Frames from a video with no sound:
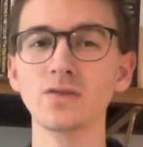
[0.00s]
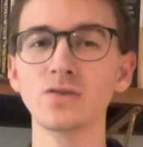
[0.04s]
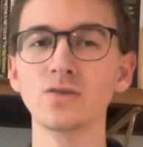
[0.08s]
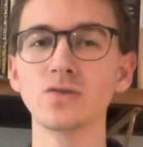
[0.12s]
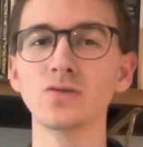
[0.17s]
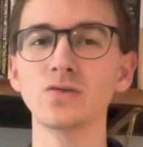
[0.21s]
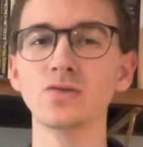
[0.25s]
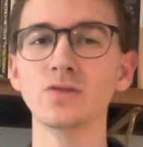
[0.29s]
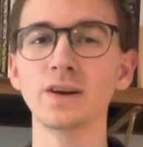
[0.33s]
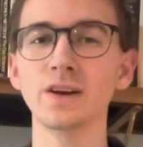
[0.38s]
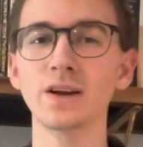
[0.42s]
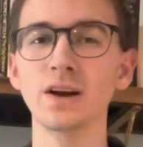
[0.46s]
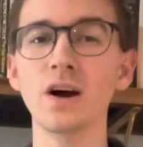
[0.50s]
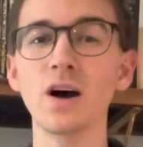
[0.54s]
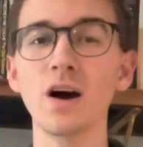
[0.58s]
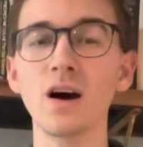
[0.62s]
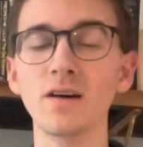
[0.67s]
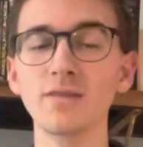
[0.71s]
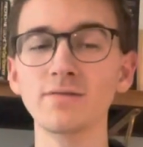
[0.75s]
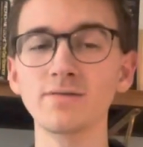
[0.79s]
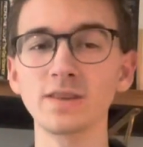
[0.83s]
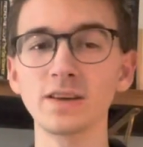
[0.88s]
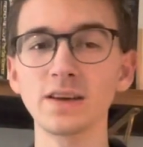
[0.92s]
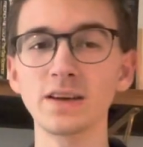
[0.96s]
who can
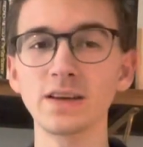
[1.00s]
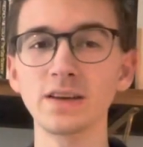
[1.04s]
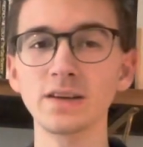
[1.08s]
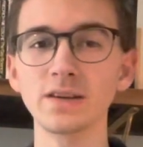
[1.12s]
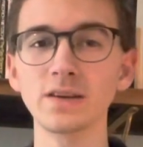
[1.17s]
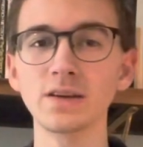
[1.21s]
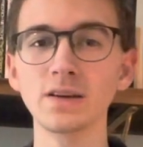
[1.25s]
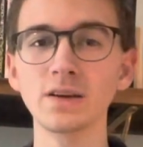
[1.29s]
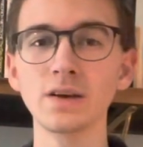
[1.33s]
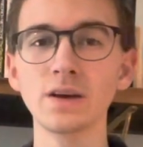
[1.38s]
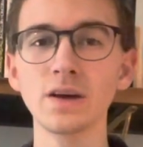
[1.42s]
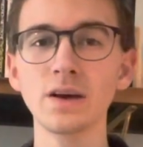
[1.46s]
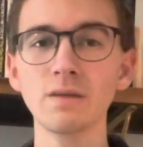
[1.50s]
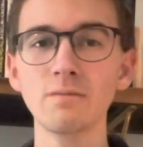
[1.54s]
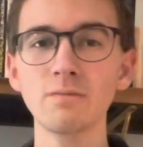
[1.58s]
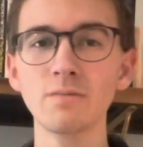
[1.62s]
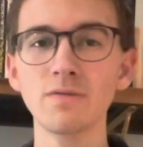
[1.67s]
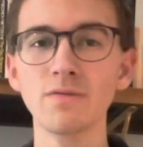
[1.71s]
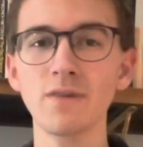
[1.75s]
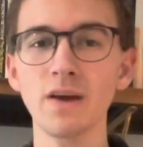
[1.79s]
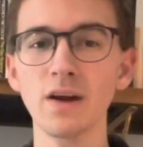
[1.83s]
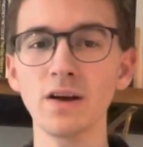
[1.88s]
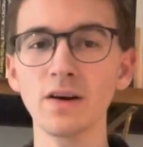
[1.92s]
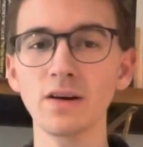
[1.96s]
often be
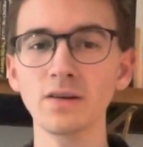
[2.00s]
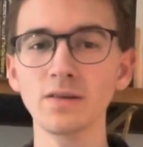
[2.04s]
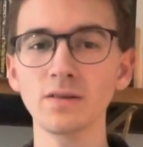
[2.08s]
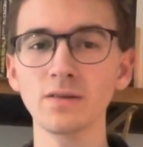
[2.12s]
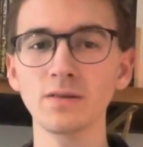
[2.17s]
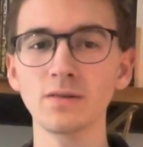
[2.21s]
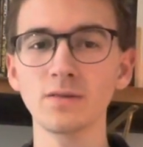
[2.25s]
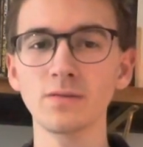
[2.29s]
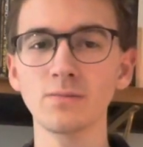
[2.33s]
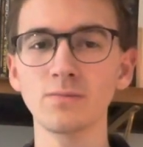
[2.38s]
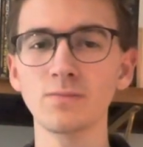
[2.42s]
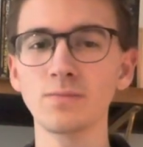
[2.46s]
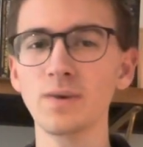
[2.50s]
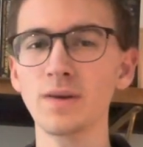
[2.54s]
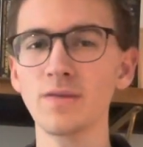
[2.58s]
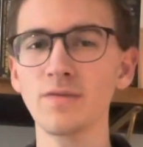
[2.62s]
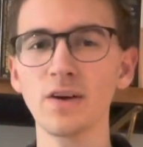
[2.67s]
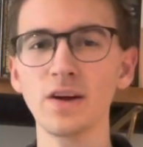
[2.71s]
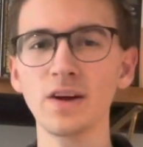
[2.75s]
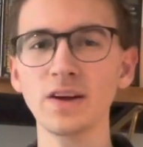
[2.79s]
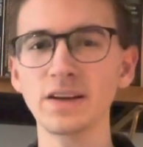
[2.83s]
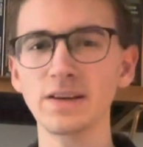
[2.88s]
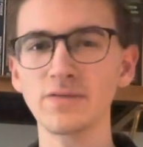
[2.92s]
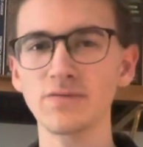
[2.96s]

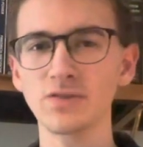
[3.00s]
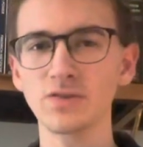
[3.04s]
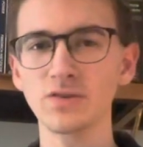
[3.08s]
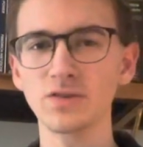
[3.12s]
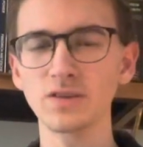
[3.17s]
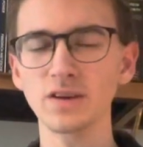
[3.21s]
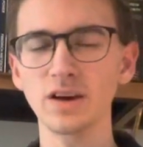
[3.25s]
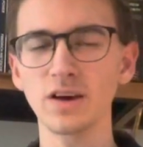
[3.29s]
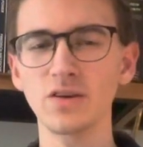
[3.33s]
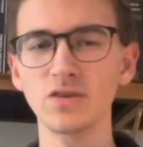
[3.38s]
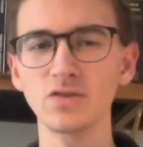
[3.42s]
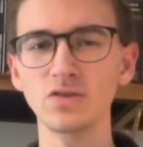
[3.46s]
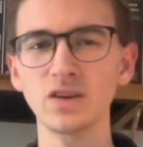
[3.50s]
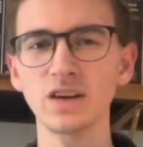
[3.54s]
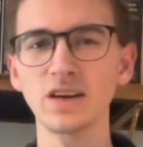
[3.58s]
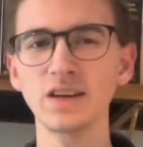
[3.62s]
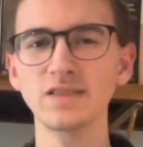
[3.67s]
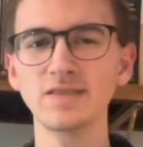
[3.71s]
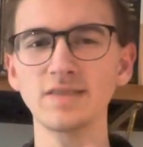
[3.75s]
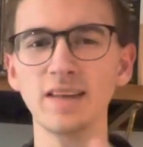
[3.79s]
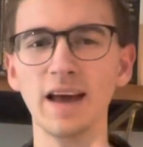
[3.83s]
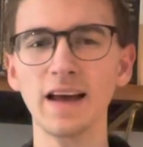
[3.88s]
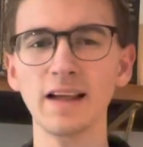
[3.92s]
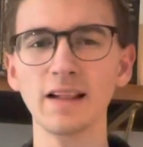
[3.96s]
very difficult to understand
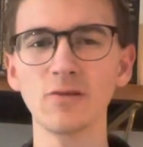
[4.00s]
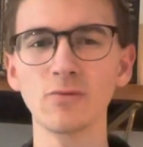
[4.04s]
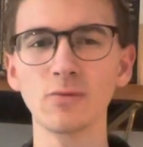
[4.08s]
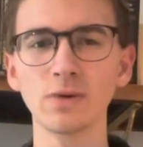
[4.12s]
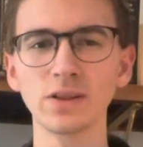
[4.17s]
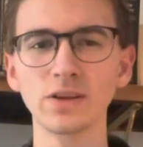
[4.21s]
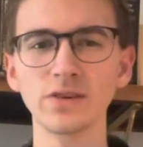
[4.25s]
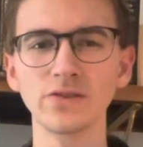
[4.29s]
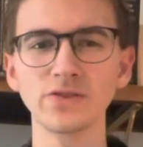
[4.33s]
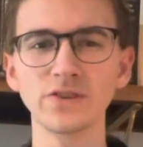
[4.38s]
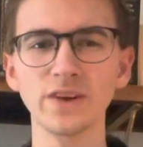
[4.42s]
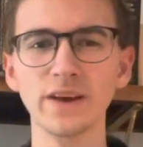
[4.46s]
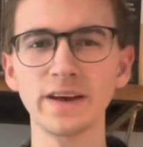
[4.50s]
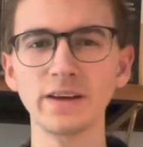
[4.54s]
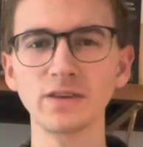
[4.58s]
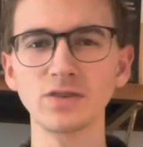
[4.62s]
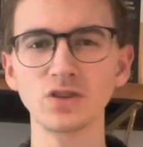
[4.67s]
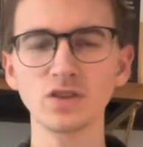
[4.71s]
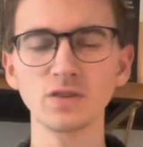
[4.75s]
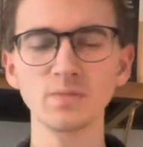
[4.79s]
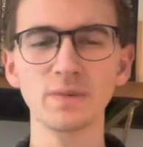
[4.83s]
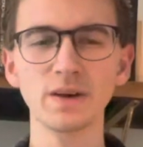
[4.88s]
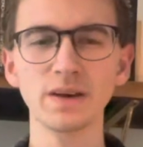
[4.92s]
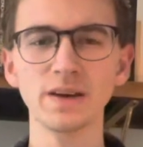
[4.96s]
exactly what they're saying
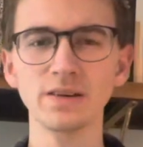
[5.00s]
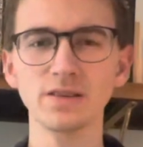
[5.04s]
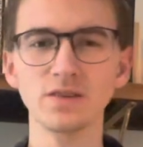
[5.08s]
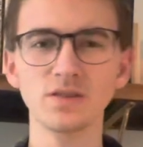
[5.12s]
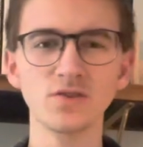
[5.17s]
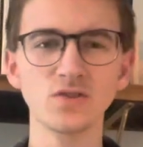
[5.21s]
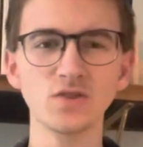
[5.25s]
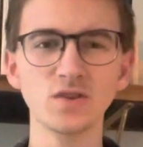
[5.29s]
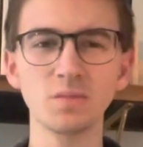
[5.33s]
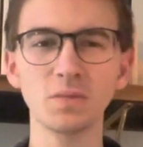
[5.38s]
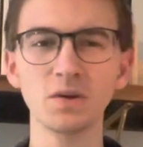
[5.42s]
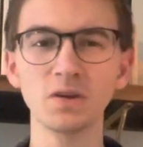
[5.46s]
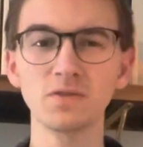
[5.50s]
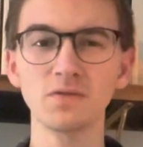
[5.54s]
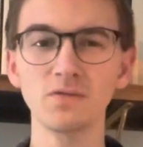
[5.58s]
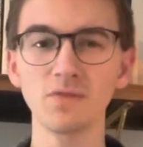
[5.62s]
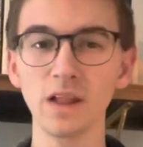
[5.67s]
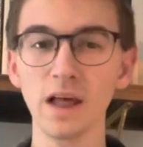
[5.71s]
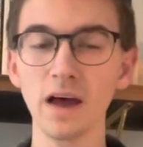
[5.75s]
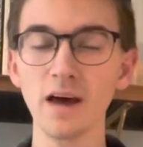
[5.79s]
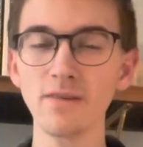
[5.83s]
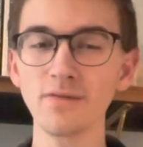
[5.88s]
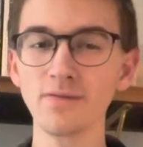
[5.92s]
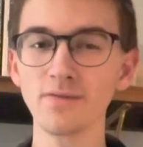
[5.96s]
just because there's so much
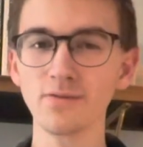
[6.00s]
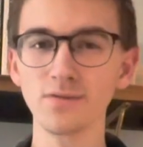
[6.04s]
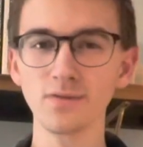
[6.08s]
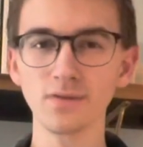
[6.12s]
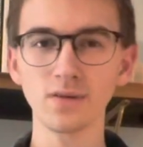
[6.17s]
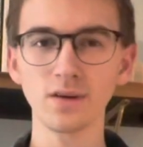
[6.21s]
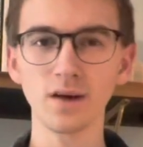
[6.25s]
fluff.